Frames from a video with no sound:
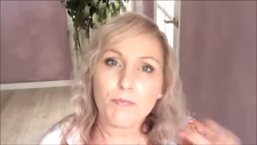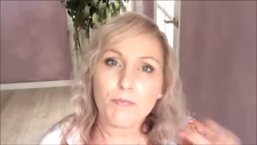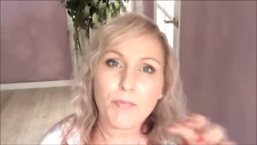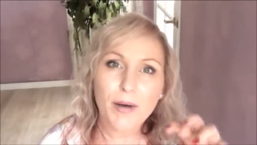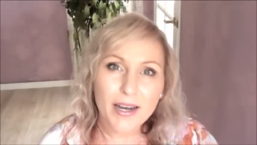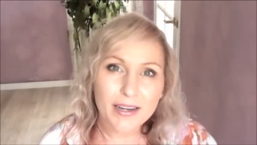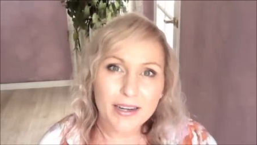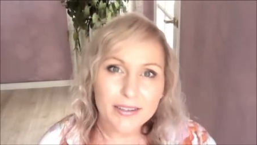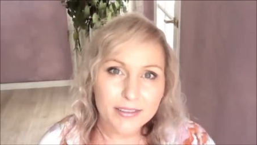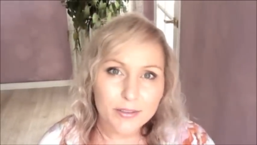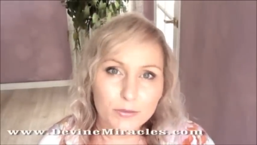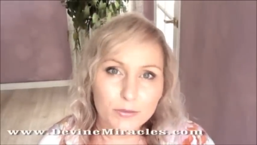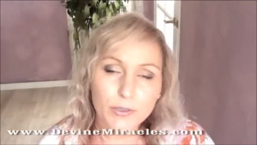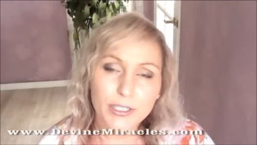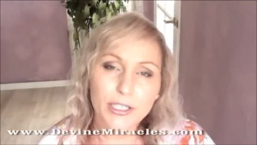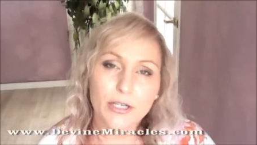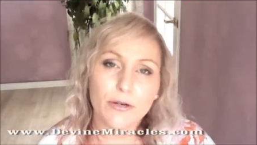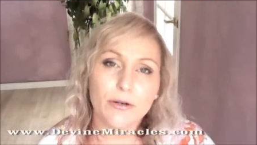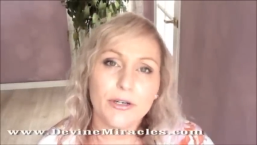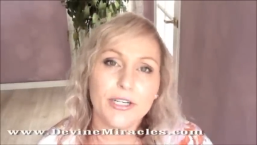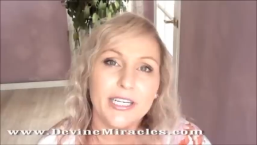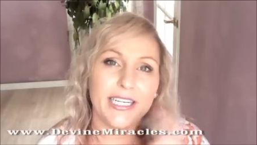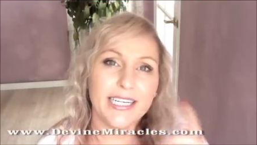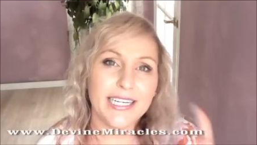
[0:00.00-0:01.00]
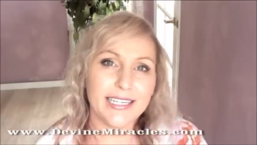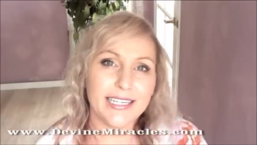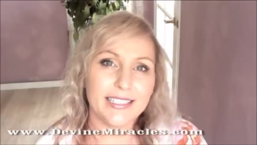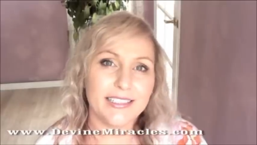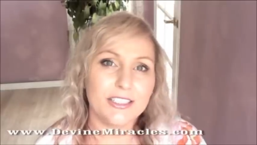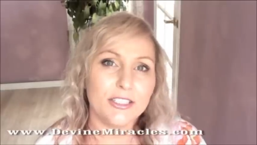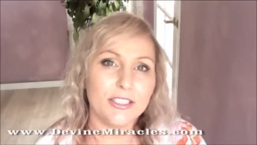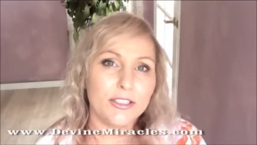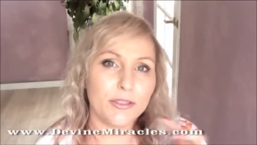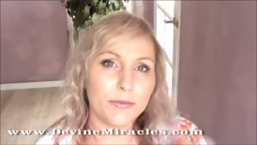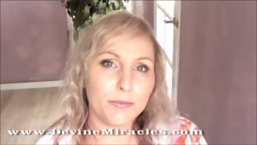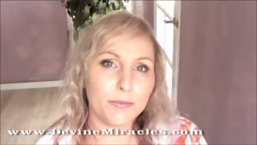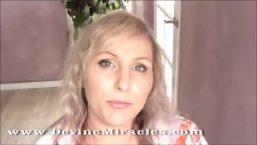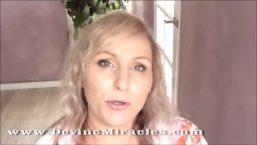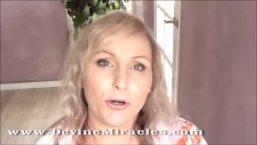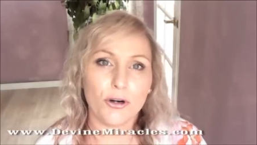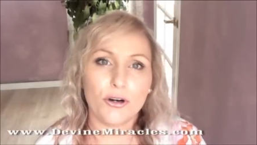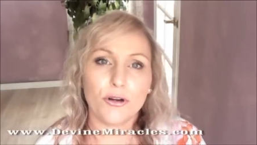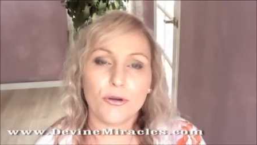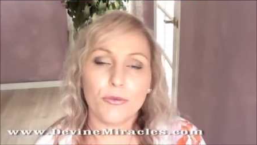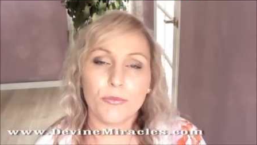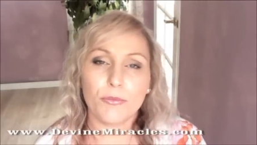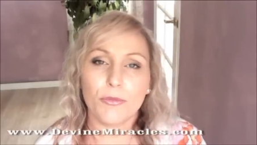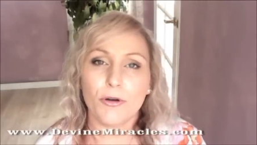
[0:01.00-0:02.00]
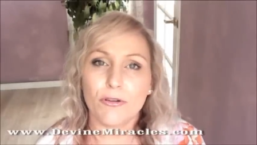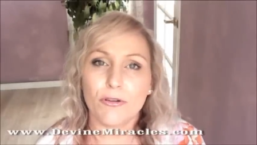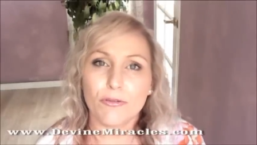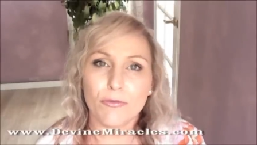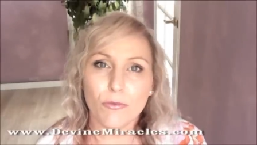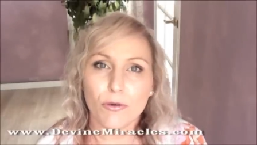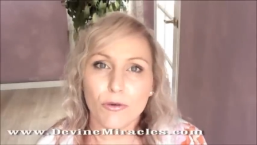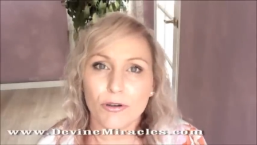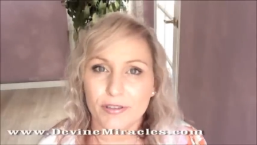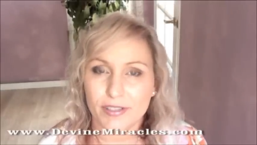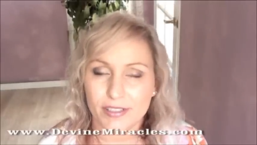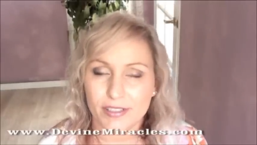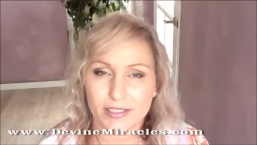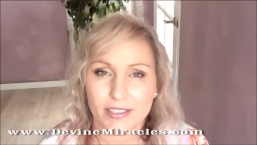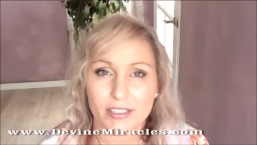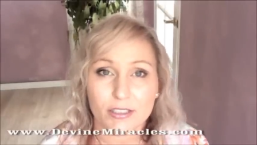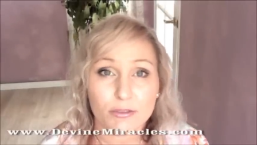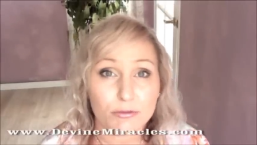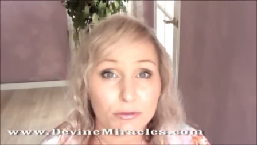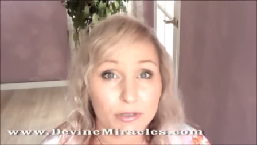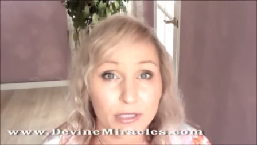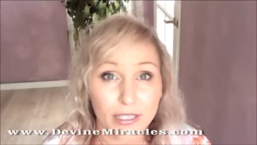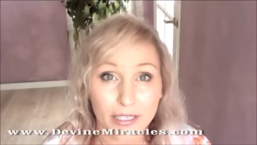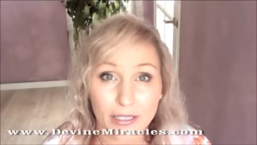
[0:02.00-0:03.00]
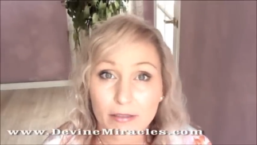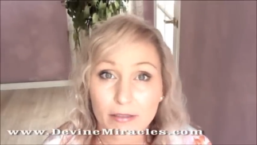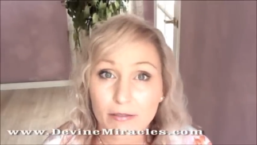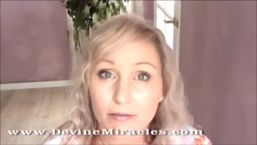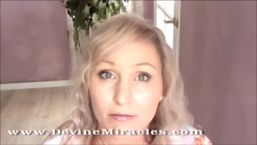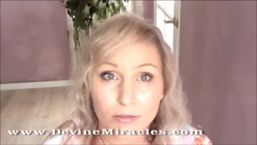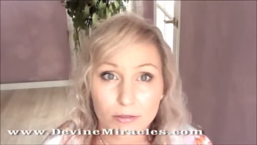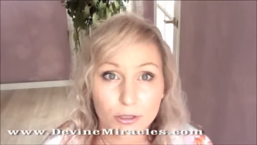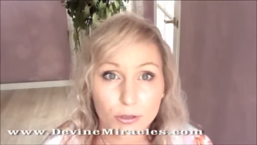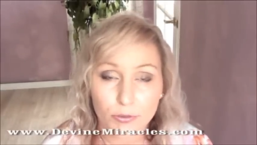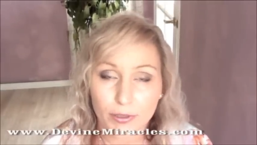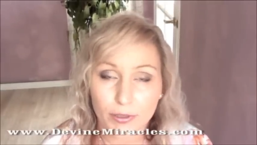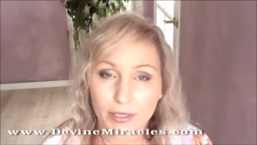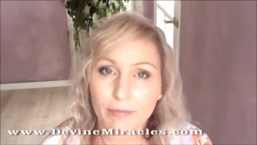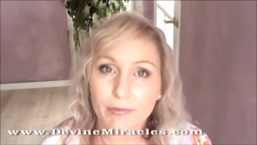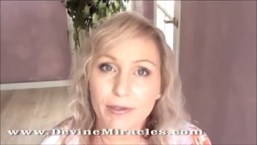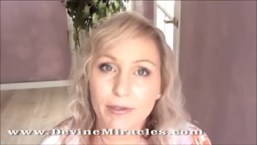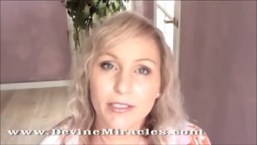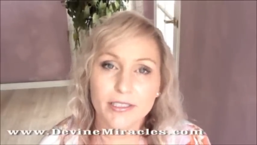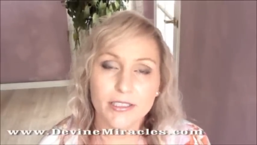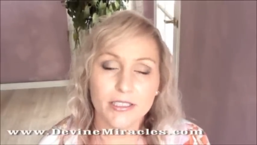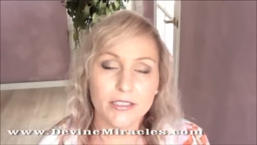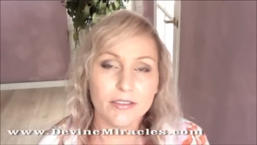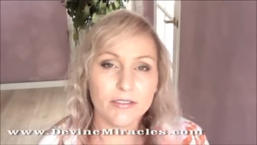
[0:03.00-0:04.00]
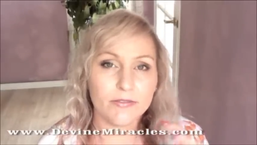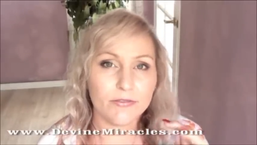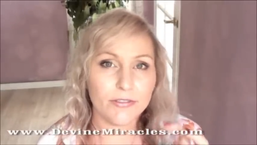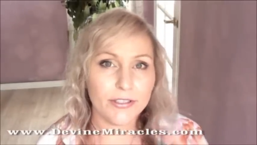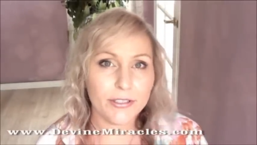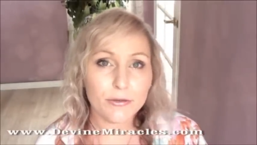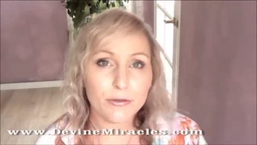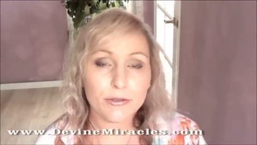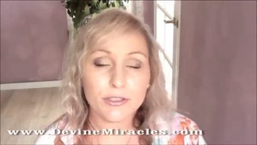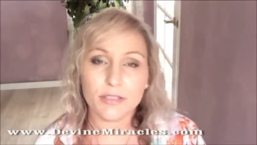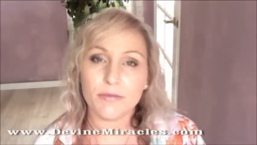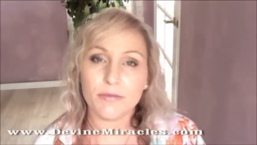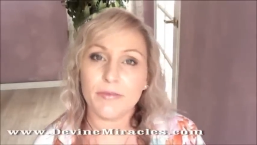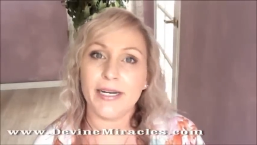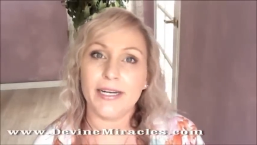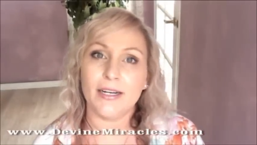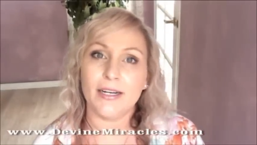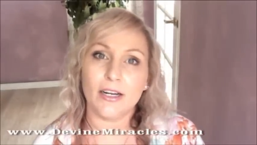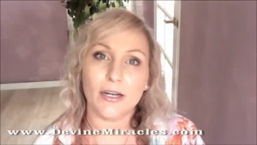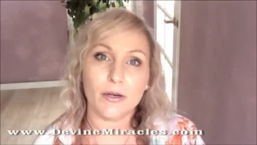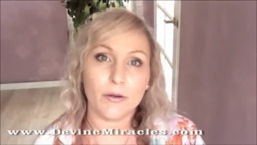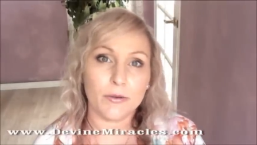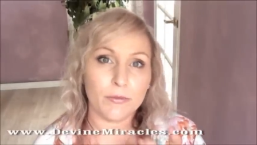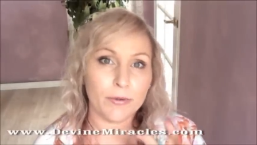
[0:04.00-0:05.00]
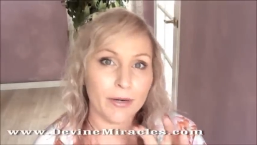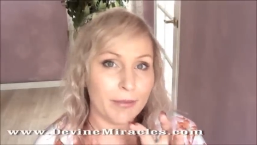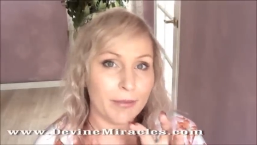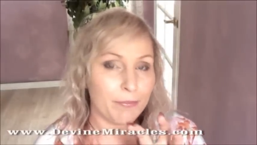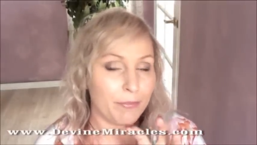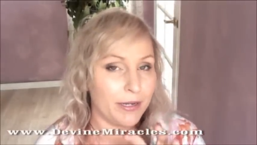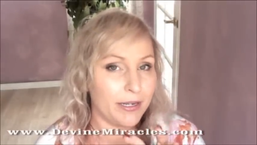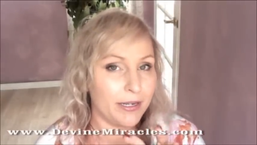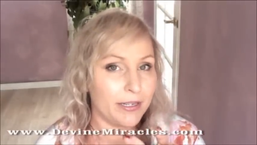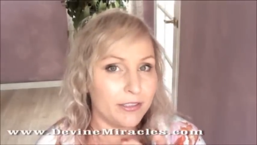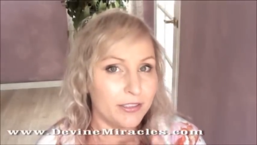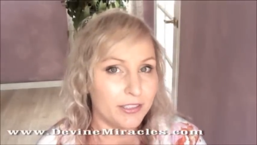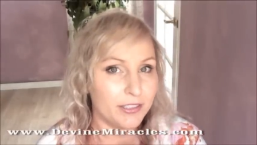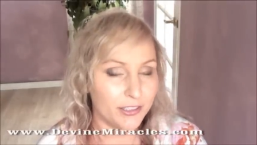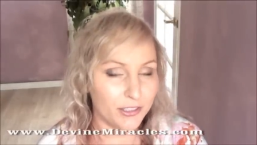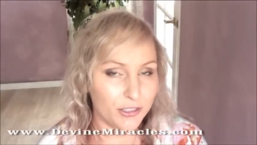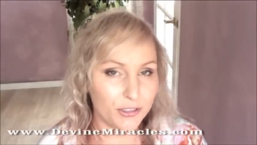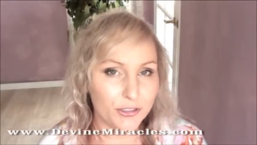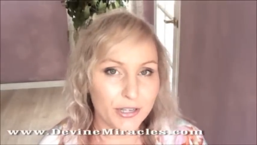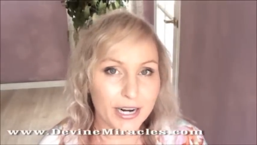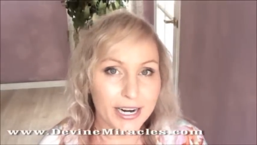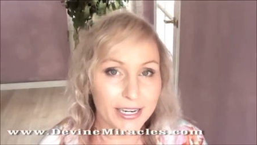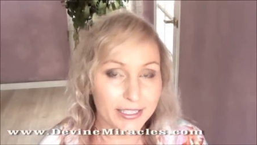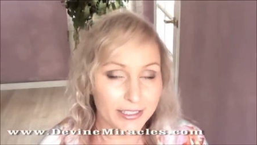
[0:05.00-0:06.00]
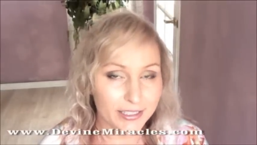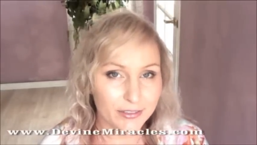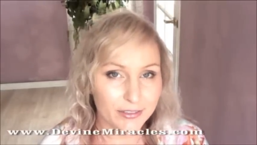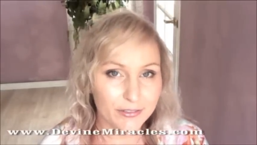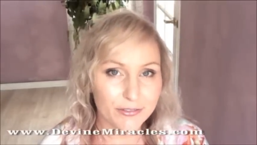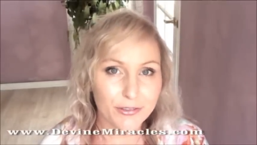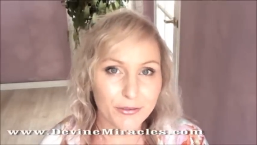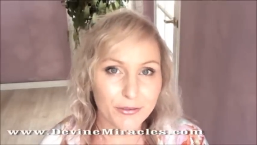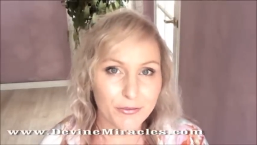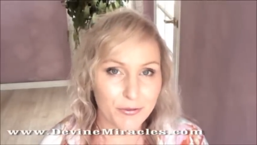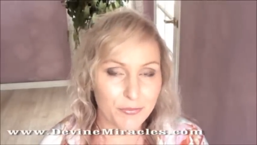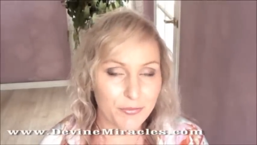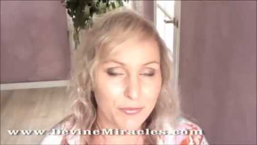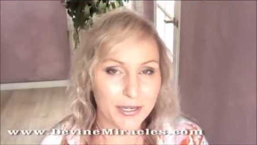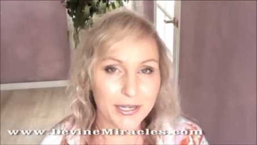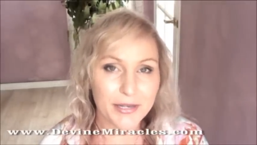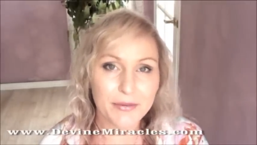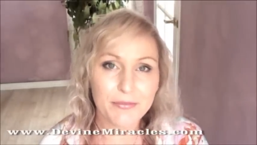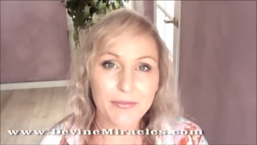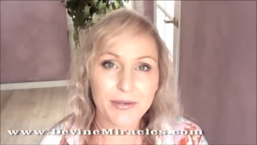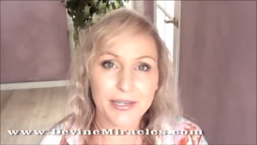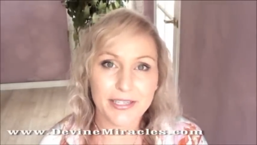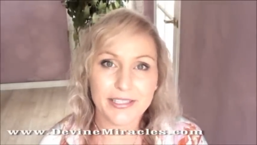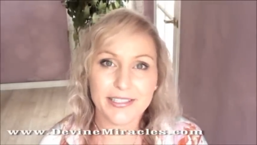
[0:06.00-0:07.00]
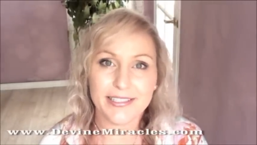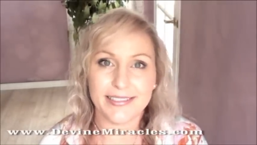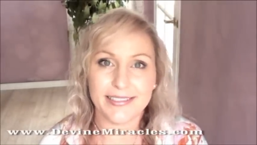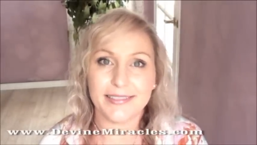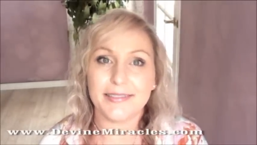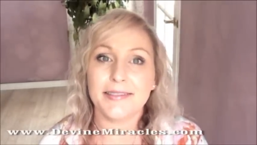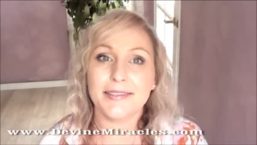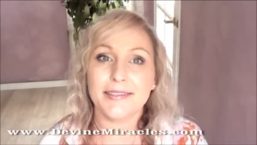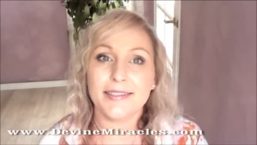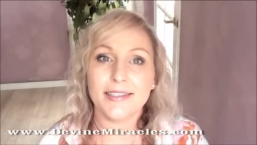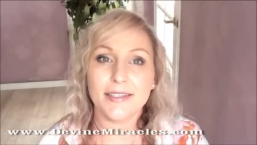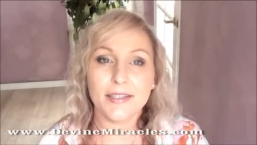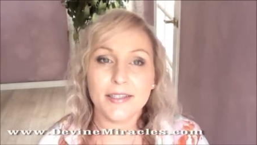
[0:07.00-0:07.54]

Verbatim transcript: But we're going to get to the bottom of what this is really doing, because it feels to me like we're being distracted from the bigger picture.